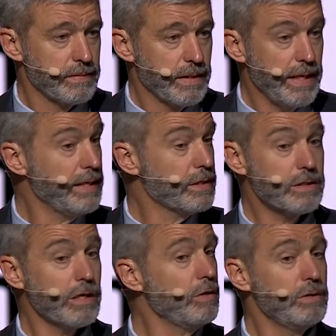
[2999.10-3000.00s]
He is
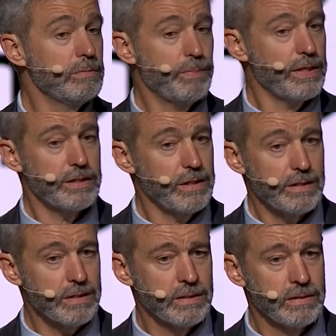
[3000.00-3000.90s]
so
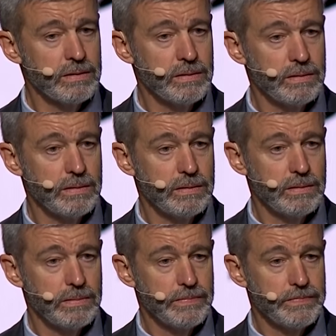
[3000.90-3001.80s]
precious.
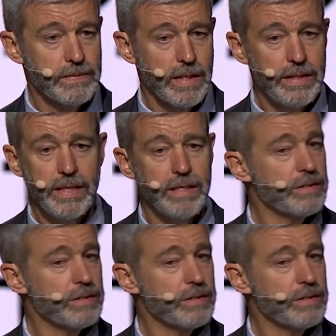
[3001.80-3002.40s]
And yes,